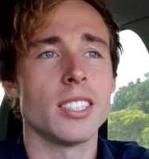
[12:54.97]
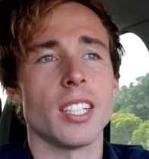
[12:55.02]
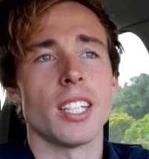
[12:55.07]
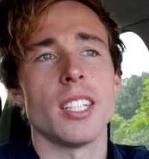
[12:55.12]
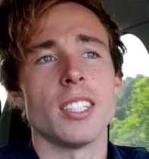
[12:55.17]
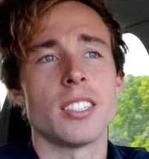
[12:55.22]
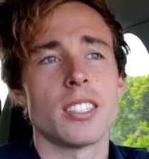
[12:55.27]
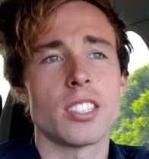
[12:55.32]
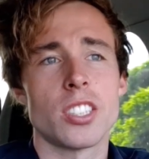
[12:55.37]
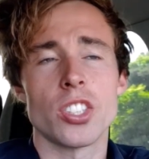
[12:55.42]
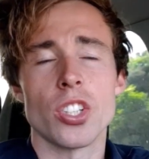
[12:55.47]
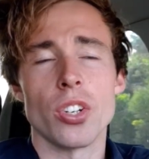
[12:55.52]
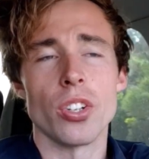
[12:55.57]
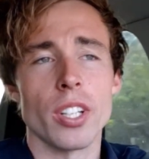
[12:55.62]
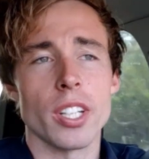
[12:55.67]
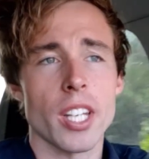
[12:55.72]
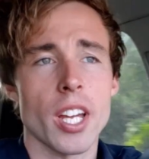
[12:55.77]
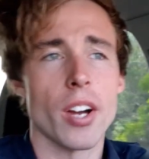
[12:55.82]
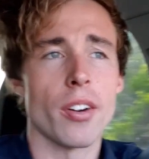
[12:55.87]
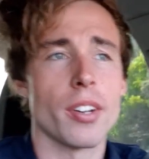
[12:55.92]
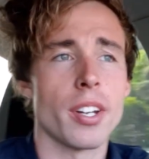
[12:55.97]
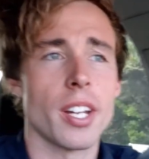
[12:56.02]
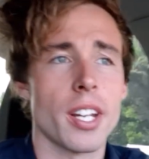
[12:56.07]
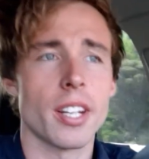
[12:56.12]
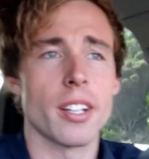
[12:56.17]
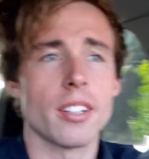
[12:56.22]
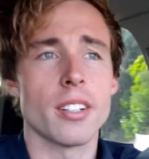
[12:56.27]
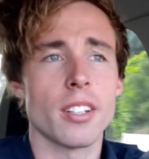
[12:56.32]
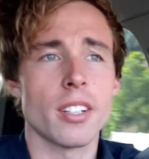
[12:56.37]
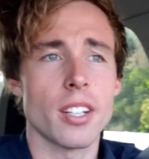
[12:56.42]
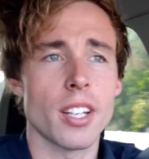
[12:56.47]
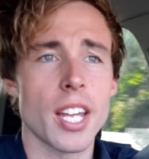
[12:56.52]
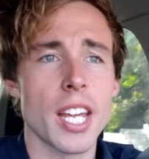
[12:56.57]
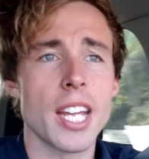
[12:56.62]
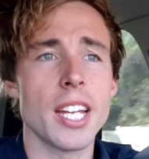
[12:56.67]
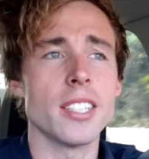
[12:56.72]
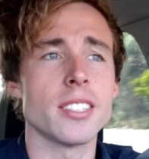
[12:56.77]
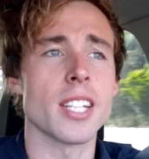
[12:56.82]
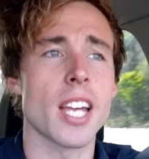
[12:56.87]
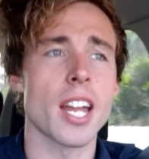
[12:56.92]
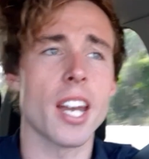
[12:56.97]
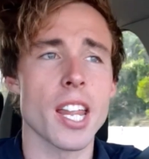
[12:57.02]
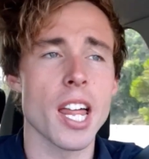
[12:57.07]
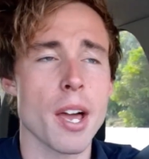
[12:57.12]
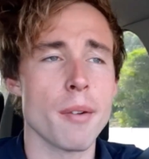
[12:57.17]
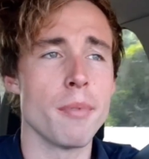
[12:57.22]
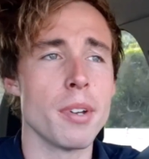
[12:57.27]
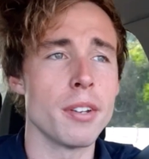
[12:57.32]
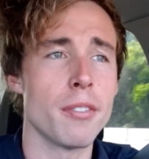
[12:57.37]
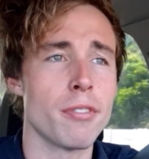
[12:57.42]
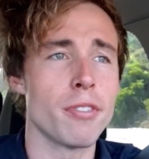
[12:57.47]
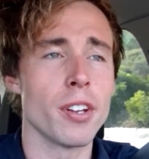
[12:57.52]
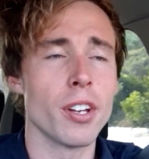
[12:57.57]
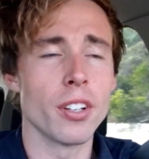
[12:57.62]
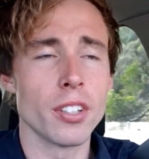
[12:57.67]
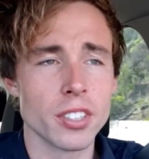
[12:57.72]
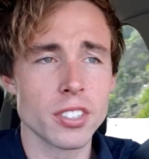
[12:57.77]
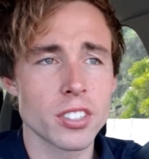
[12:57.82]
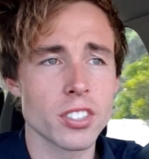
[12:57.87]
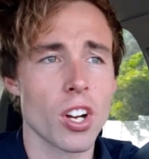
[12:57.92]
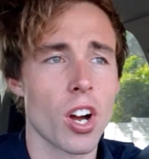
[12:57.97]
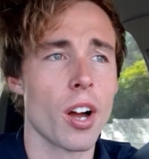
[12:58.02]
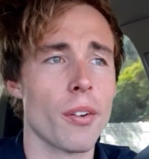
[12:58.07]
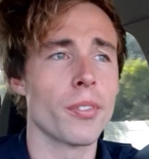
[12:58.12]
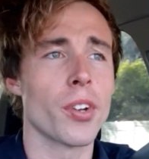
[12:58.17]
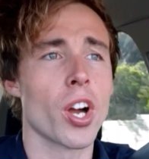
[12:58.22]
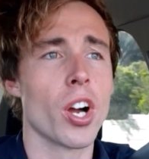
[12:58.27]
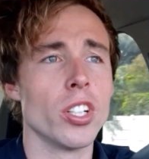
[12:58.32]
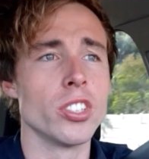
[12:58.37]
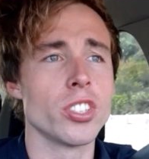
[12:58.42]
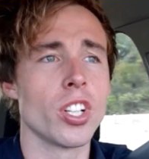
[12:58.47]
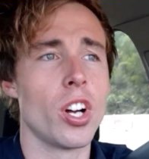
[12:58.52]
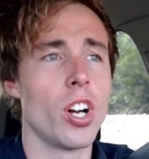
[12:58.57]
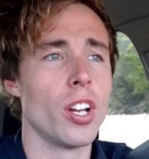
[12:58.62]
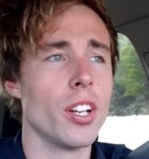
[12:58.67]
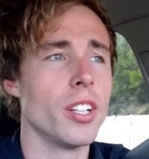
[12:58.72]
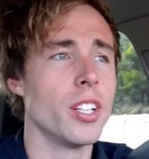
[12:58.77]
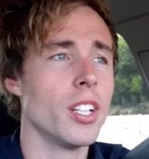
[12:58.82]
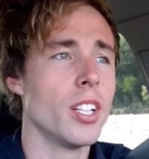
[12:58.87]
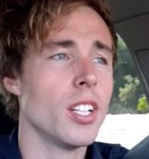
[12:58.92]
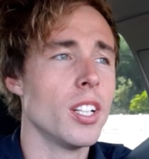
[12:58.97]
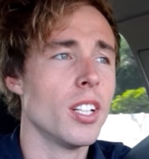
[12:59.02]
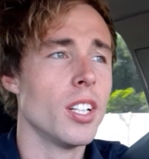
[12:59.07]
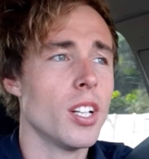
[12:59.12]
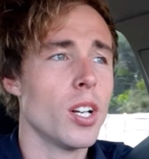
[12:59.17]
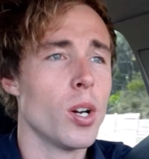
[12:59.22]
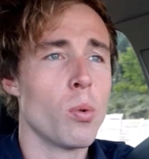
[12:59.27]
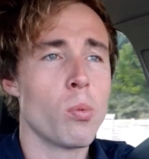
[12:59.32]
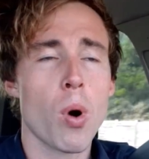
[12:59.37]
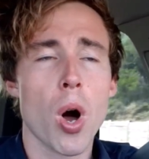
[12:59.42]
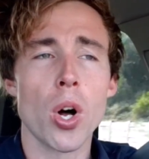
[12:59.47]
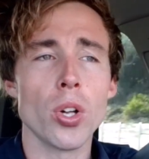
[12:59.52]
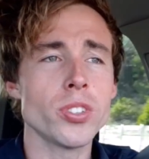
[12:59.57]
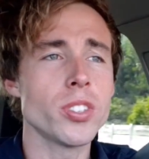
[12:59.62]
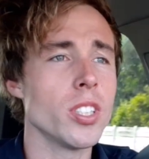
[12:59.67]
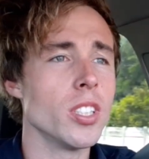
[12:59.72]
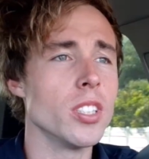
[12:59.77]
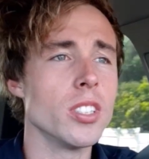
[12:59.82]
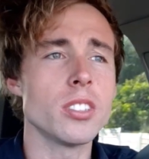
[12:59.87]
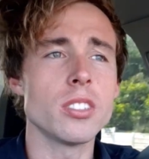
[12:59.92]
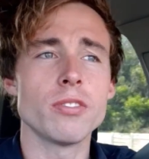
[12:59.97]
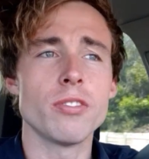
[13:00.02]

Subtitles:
is surely going to ease out of that midfield as time goes on. Walters,